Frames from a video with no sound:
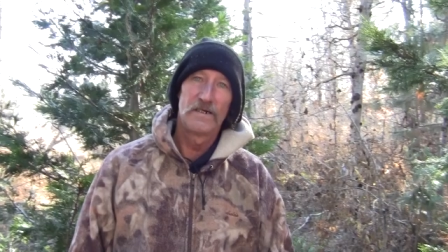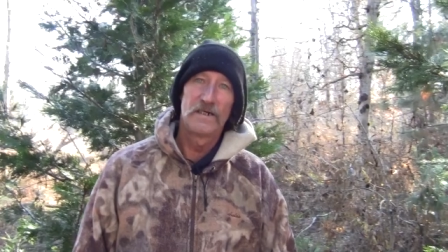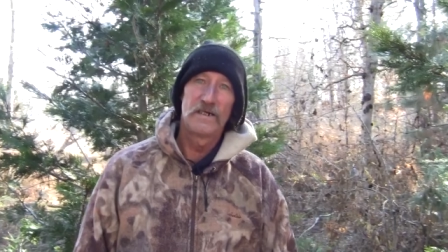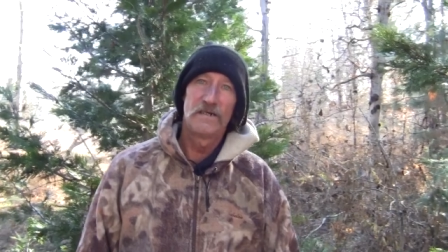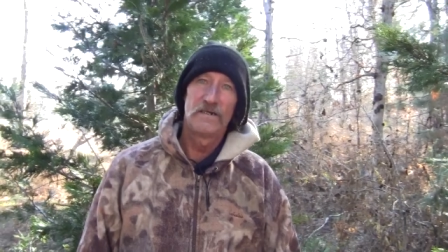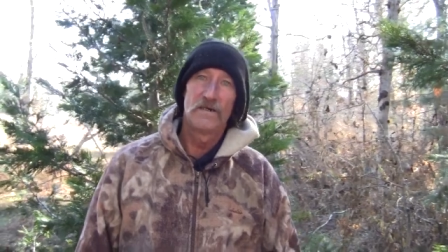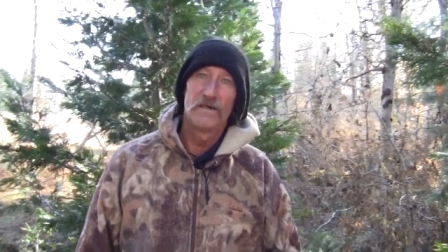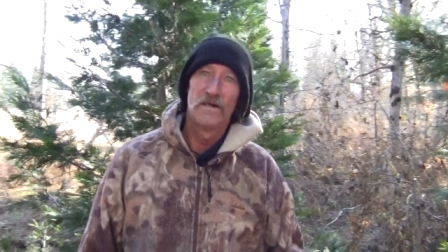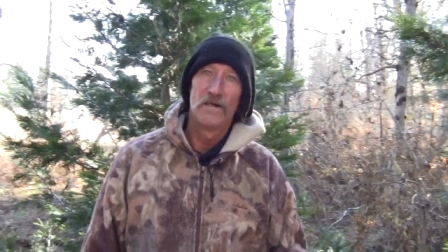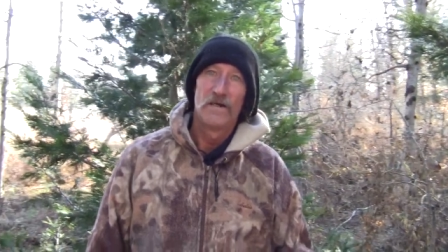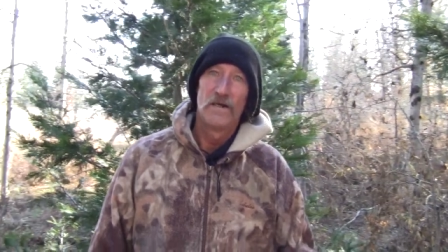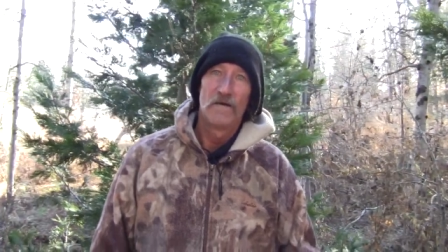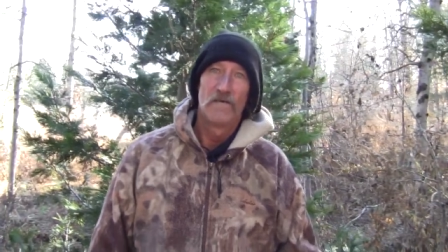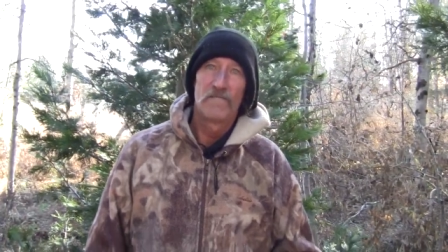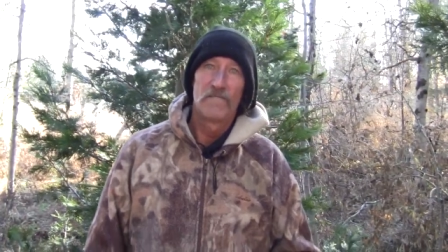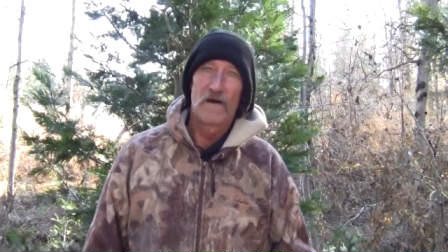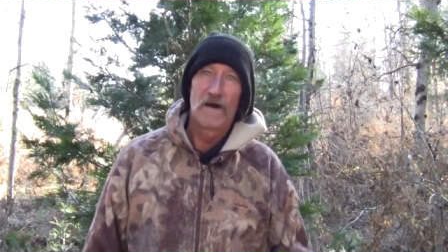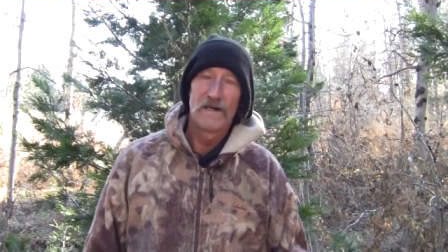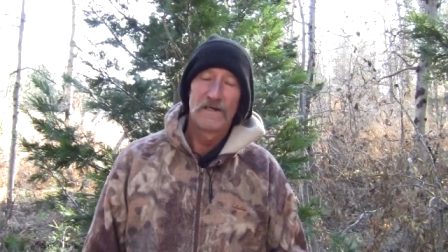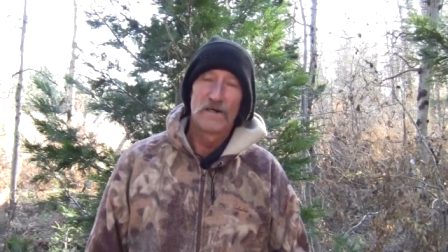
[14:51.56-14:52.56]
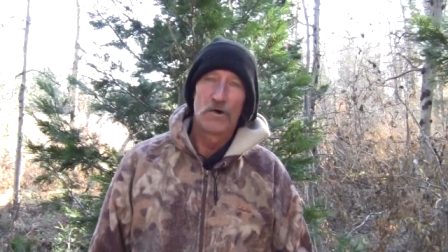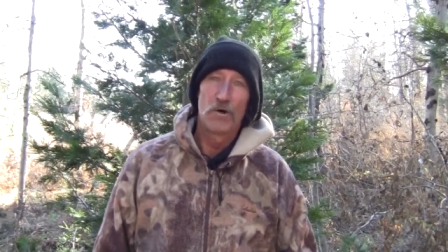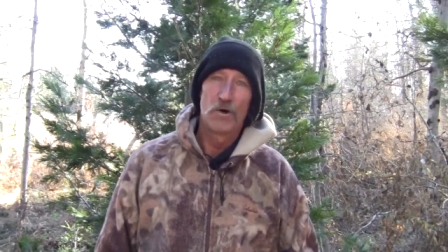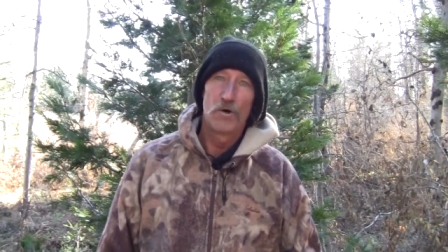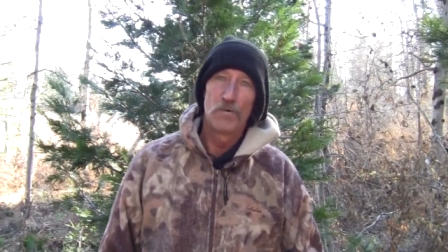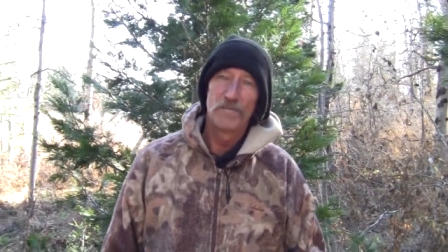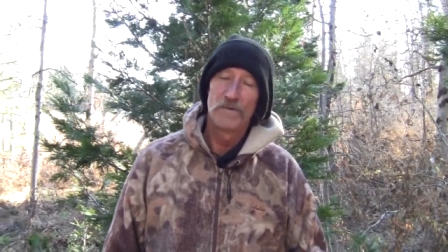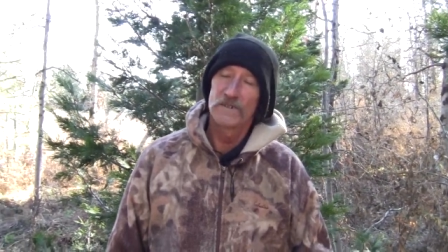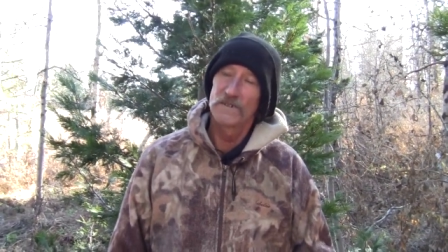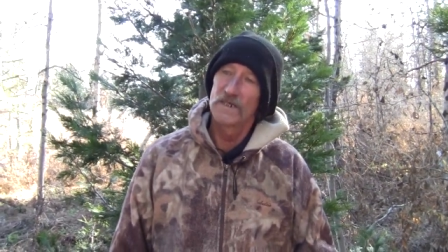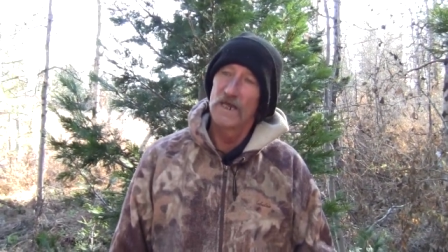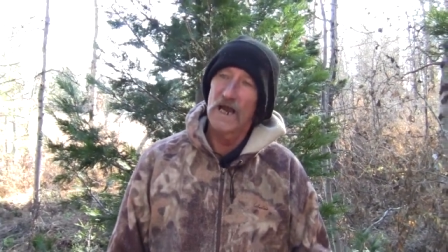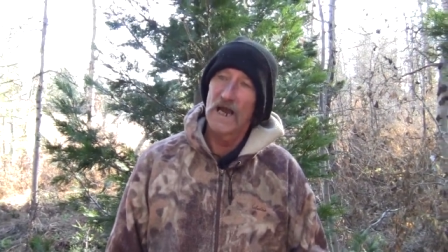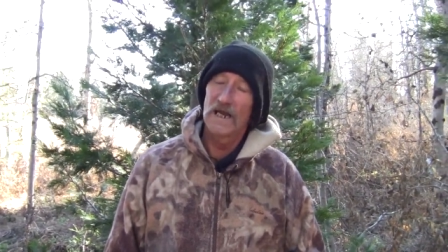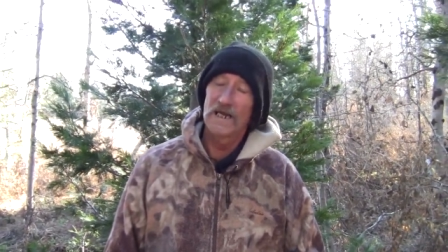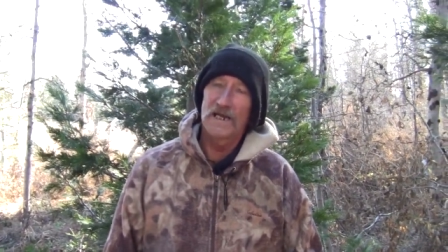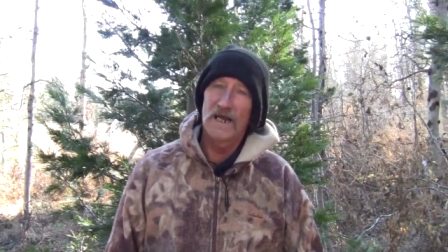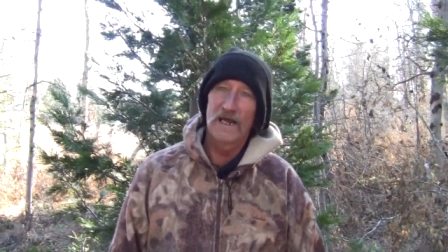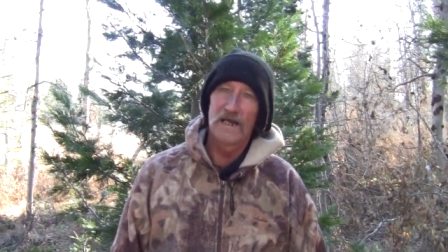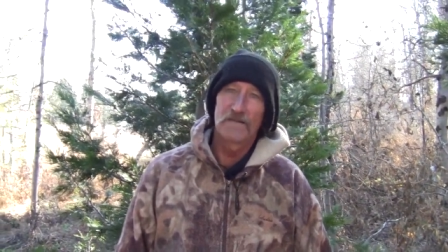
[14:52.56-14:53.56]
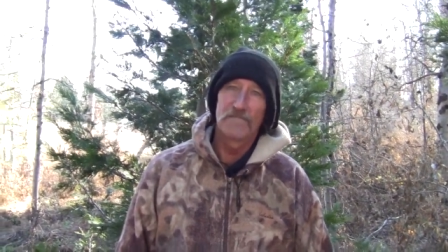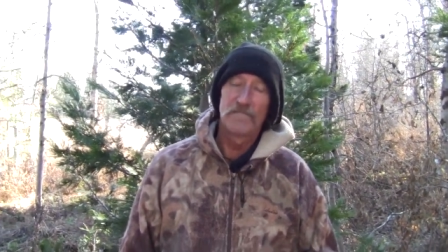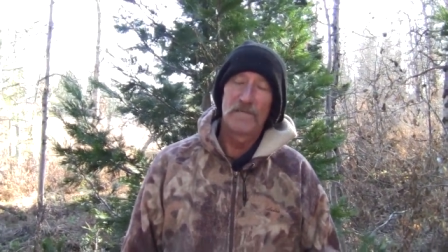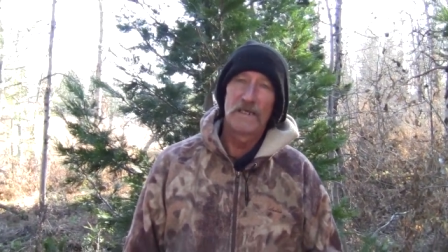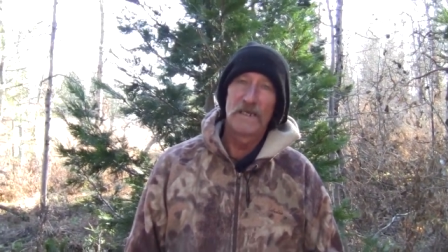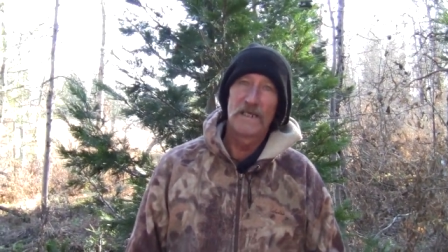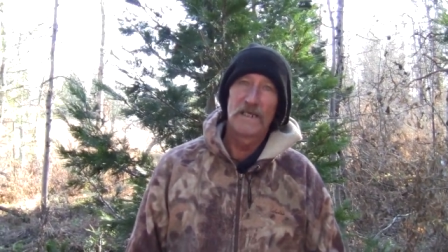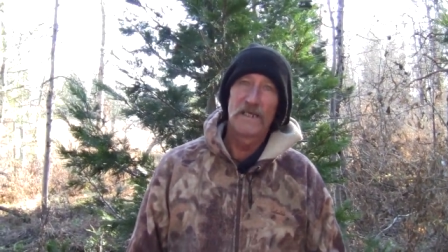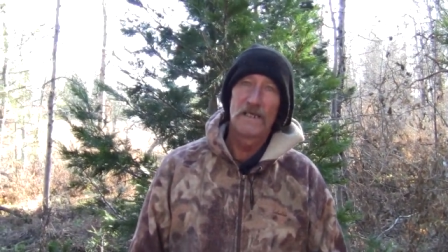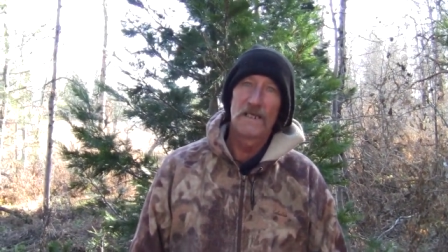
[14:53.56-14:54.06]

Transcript: need to find a homeless guy like me